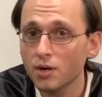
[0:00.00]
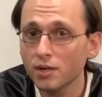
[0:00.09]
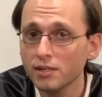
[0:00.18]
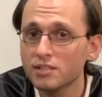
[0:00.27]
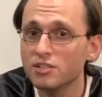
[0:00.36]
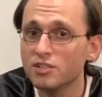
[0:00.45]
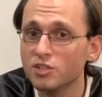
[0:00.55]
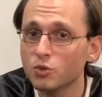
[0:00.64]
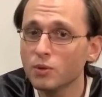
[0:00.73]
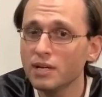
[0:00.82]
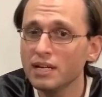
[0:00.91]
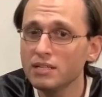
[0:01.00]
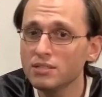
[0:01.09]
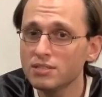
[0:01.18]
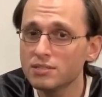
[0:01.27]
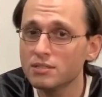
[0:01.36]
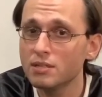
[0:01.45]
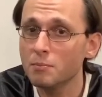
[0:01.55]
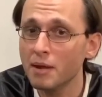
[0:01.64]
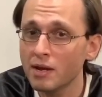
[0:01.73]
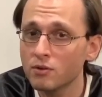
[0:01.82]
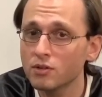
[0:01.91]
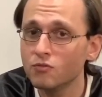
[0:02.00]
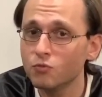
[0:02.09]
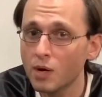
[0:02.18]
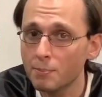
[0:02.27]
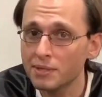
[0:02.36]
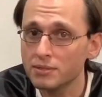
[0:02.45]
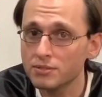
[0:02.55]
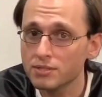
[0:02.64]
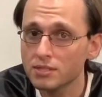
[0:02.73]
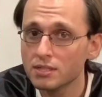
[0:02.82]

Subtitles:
to decrease the amount of weapons.